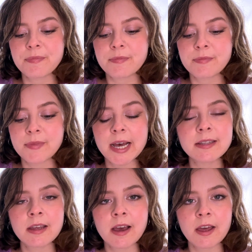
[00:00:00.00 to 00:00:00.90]
That
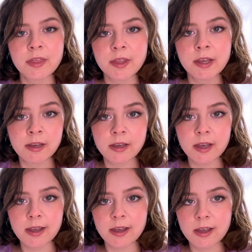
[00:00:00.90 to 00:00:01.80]
I think
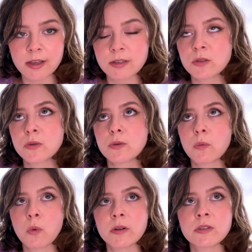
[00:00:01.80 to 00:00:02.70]
is
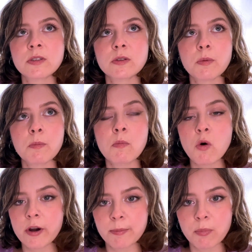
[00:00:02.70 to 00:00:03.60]
what's
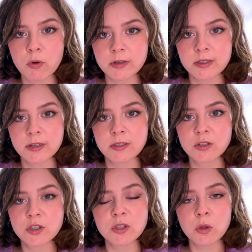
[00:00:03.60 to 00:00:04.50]
more important.
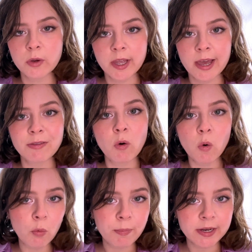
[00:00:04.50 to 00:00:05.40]
Just looking at the
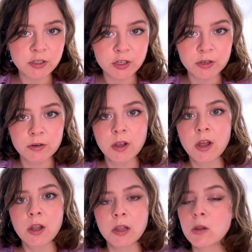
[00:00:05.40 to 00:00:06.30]
whole picture,
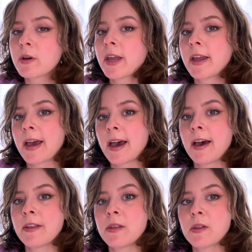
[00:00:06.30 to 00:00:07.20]
looking
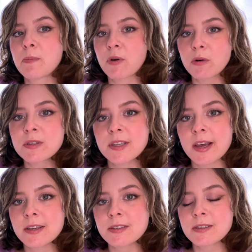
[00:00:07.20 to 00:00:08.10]
at the
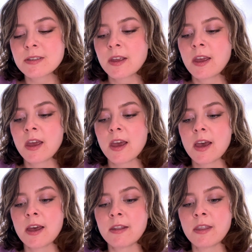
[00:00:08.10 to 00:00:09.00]
process.
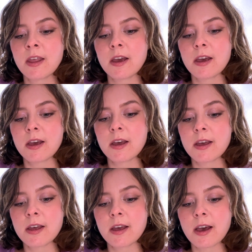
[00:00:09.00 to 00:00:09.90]
And
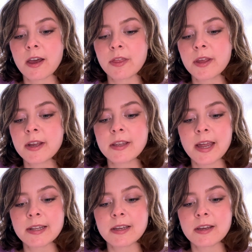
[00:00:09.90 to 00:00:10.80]
I think
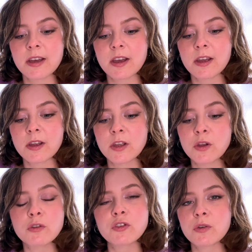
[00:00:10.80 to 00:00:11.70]
that
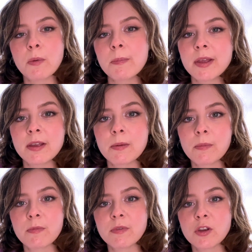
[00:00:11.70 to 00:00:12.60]
you
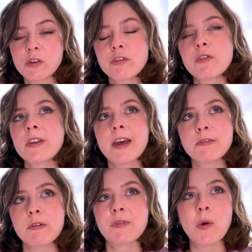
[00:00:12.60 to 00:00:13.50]
should
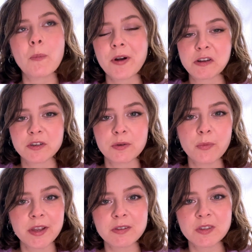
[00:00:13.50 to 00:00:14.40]
never feel pressured
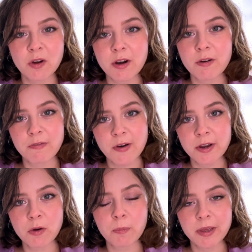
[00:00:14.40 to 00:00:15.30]
when you start a
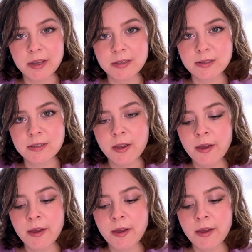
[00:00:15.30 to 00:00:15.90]
final piece,